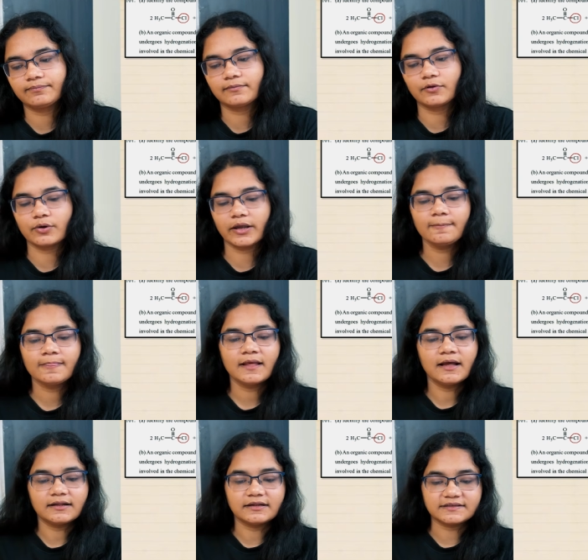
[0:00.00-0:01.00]
Okay,
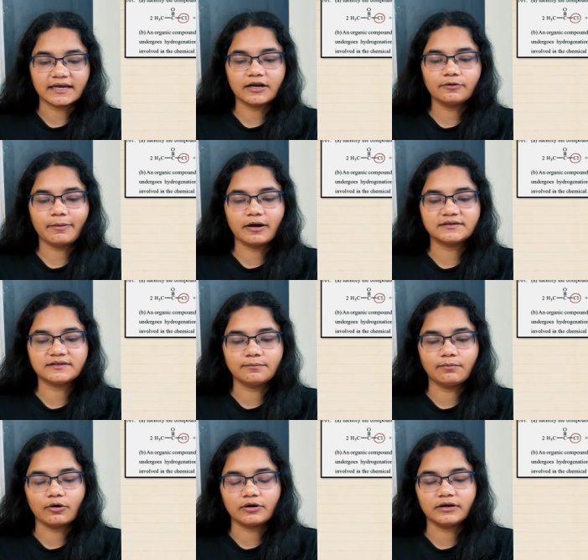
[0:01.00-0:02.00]
the second part is
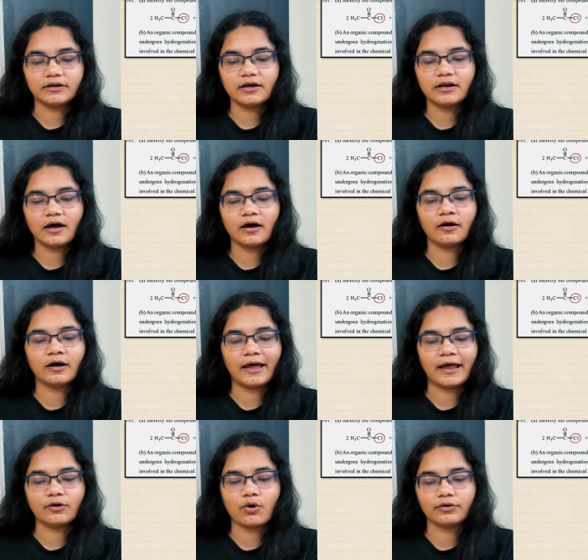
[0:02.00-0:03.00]
important here.
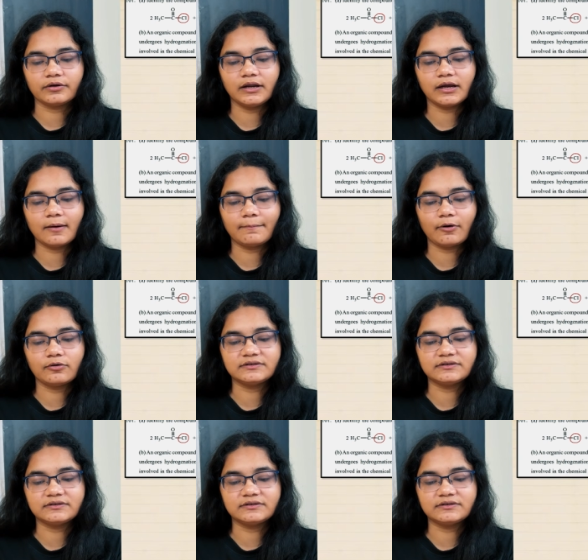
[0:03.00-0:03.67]
An organic compound